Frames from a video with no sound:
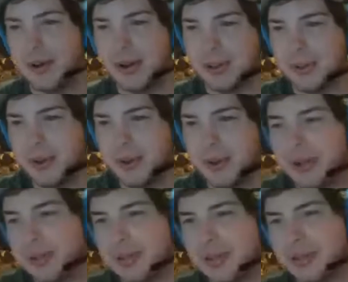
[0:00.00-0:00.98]
all the way through the
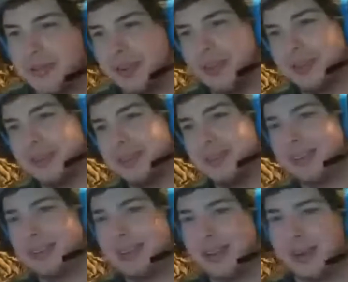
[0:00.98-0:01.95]
field and
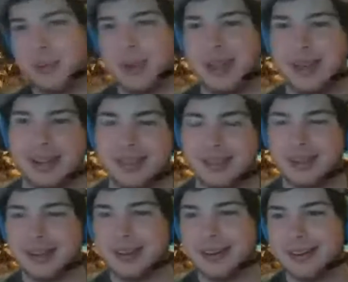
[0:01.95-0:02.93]
win at the end.
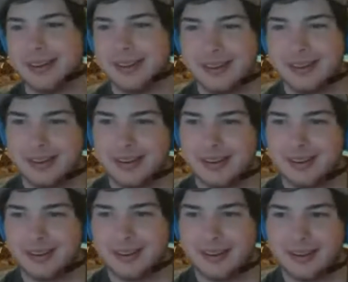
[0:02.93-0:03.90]

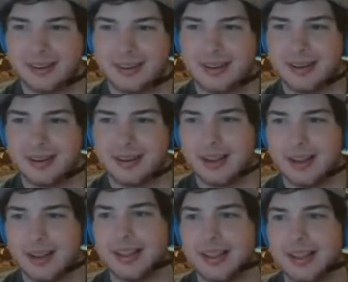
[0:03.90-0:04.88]
And like
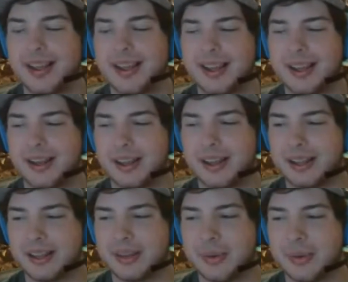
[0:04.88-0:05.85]
in the
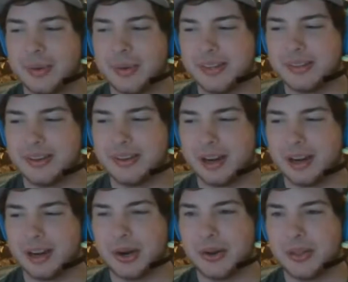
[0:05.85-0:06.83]
movies, they're able to go to the
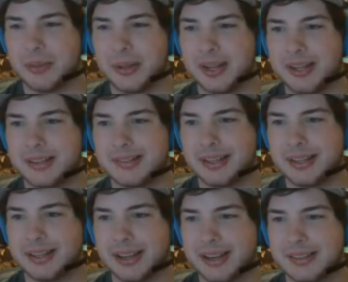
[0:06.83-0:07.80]
pits and like
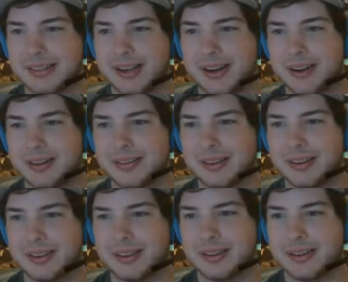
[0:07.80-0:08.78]
talk to the
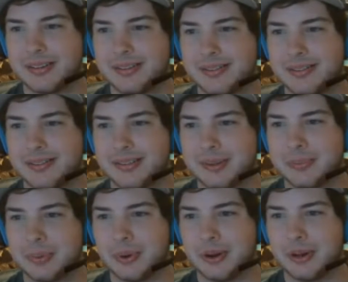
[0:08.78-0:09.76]
supporting
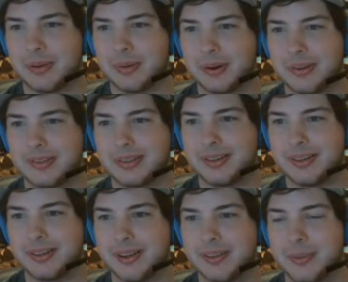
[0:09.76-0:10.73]
person of the main
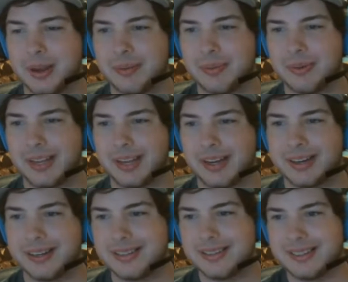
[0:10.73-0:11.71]
protagonist, like,
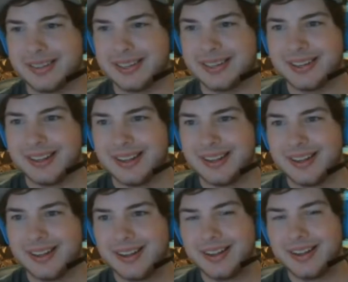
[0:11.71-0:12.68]
"Come
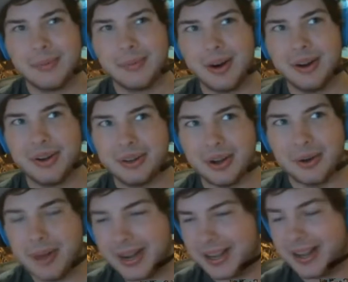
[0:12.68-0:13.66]
on, go back out
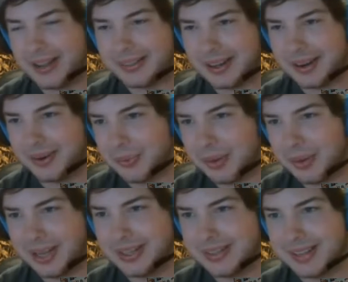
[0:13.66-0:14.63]
there and win this thing." And
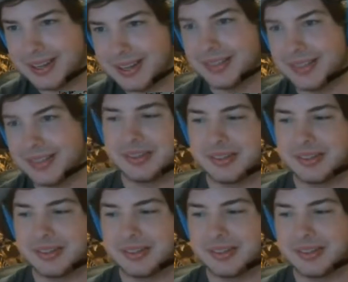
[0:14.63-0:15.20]
they're actually losing